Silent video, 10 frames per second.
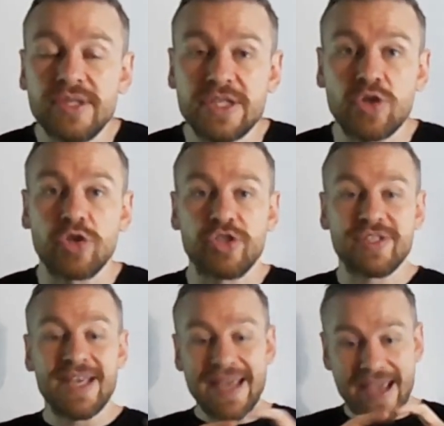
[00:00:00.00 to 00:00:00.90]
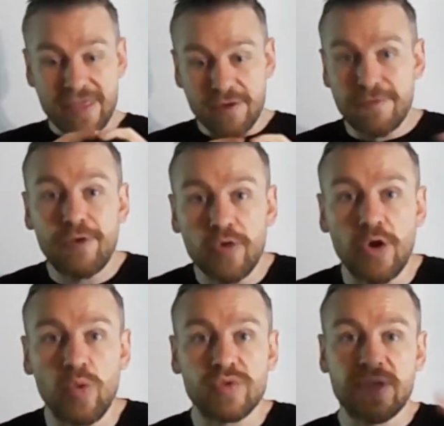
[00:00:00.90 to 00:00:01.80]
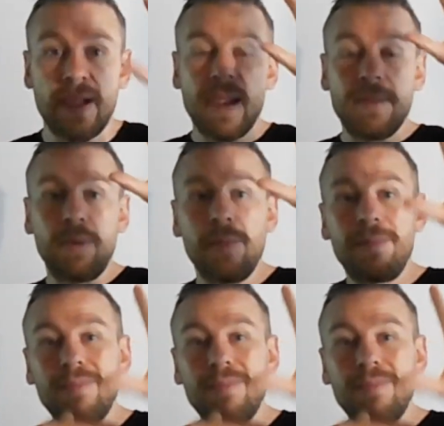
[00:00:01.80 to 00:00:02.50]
discussions in the footnotes. But